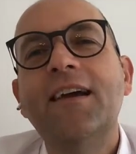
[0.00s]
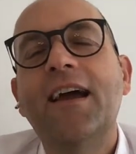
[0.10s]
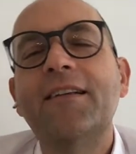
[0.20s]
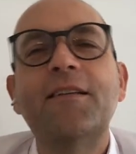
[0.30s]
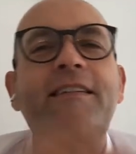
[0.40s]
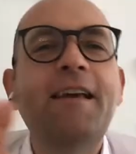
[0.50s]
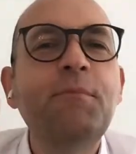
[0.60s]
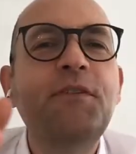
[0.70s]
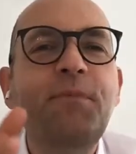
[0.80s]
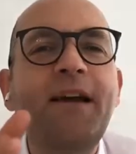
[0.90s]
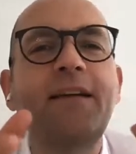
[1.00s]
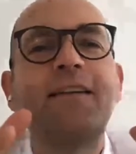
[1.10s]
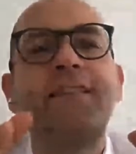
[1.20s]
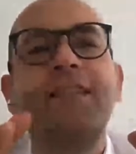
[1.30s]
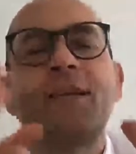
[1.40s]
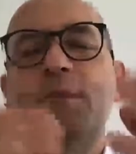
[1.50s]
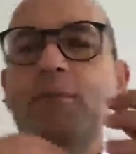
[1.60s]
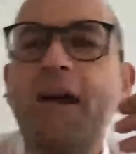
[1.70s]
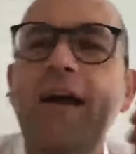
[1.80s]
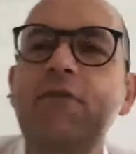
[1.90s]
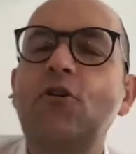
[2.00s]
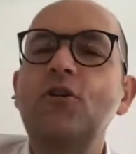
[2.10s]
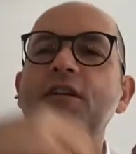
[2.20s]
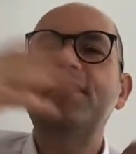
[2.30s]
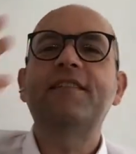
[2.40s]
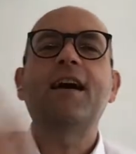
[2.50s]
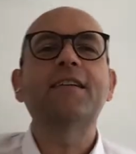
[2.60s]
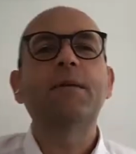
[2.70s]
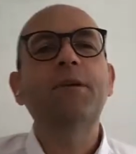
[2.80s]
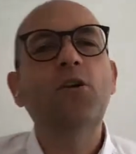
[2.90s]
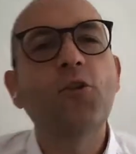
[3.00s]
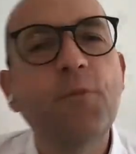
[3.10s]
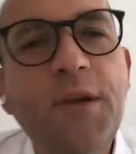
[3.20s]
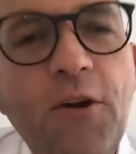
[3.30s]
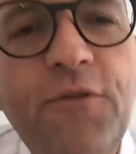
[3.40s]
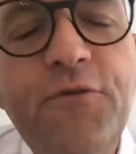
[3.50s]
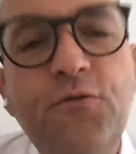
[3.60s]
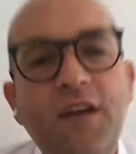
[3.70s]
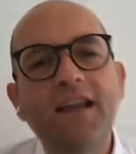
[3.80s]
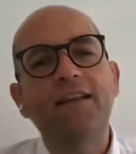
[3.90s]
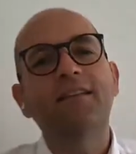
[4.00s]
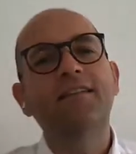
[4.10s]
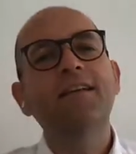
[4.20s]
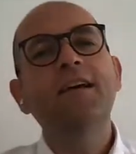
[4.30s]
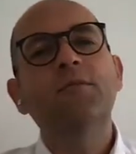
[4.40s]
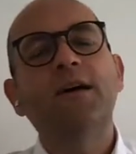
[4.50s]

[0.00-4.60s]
at the same space where we have all the startup economy of today's,